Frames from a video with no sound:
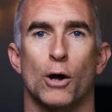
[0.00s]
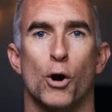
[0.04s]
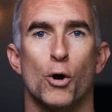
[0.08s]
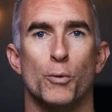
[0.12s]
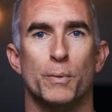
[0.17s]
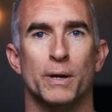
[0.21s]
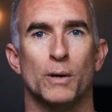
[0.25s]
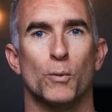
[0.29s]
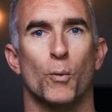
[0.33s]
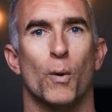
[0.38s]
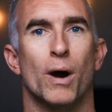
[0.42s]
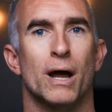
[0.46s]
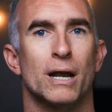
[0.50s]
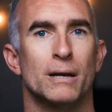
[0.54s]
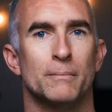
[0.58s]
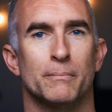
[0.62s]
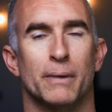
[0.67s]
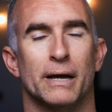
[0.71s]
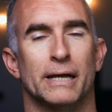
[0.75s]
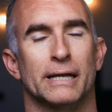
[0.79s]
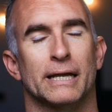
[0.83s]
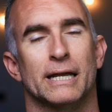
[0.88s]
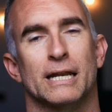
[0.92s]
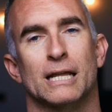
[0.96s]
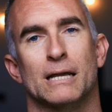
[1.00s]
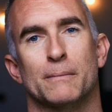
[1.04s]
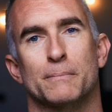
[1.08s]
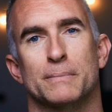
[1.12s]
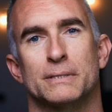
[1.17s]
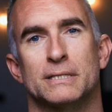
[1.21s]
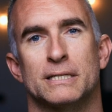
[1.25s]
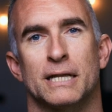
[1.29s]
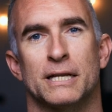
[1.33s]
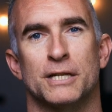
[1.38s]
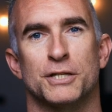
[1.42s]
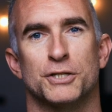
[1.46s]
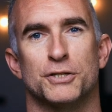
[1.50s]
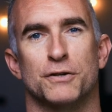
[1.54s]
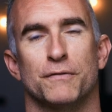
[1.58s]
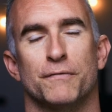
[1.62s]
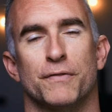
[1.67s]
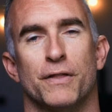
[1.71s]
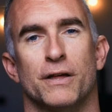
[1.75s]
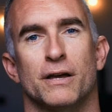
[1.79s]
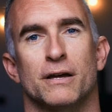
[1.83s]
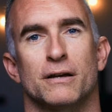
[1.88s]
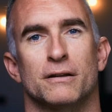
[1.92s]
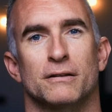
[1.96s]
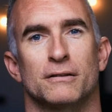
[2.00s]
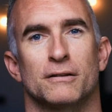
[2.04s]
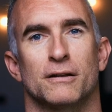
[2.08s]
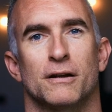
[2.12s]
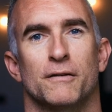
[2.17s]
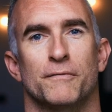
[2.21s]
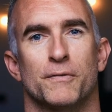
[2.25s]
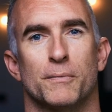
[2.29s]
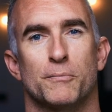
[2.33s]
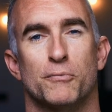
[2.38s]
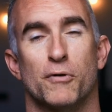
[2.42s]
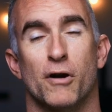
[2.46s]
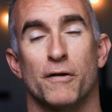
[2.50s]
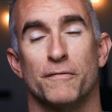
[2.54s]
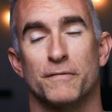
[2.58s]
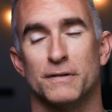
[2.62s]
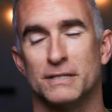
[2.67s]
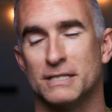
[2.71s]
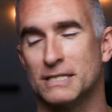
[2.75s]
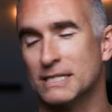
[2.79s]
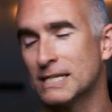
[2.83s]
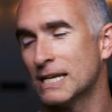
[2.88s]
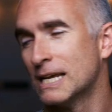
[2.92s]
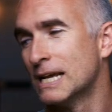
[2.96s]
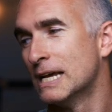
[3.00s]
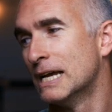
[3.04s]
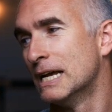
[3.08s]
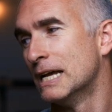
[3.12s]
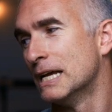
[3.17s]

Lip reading: Obi-Wan by getting a percentage of the profits.